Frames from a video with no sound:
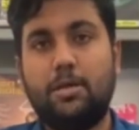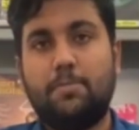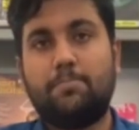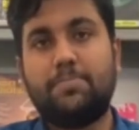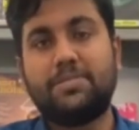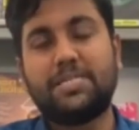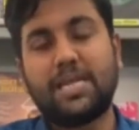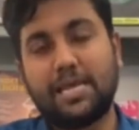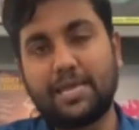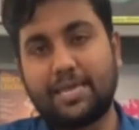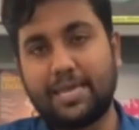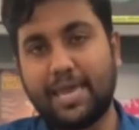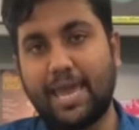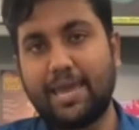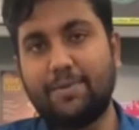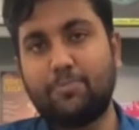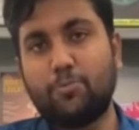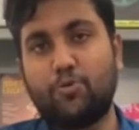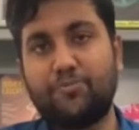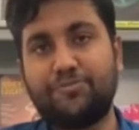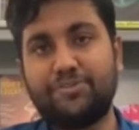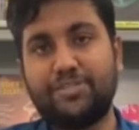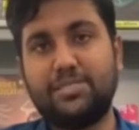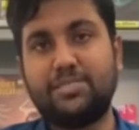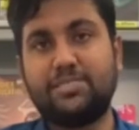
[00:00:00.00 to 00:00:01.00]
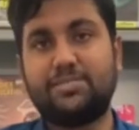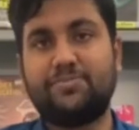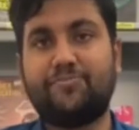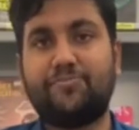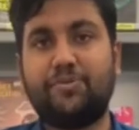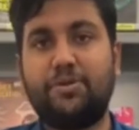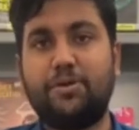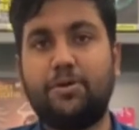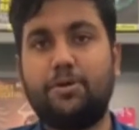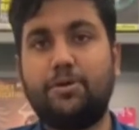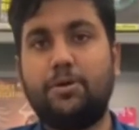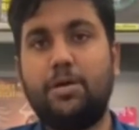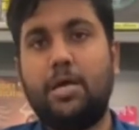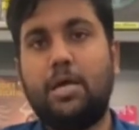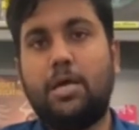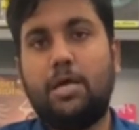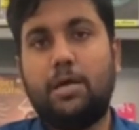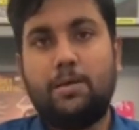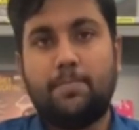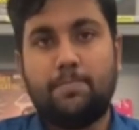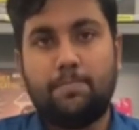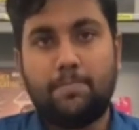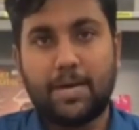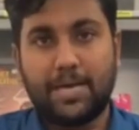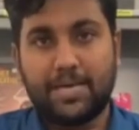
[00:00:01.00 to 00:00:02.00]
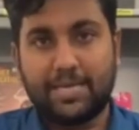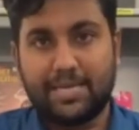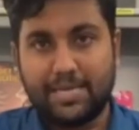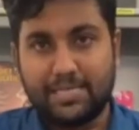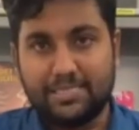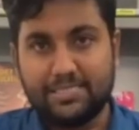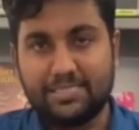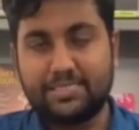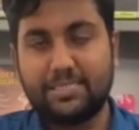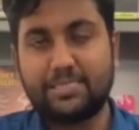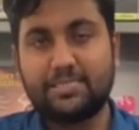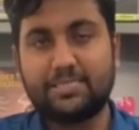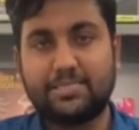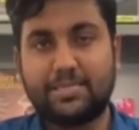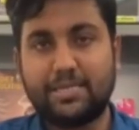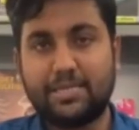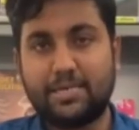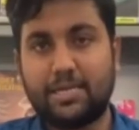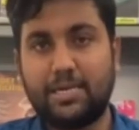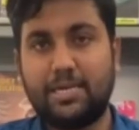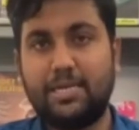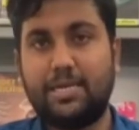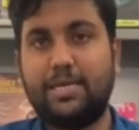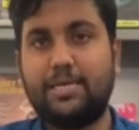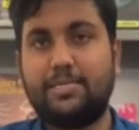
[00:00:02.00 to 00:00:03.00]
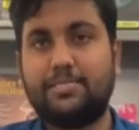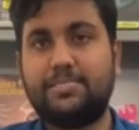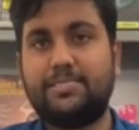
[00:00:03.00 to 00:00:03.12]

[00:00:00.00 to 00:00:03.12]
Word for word: But I came over this fear by consistently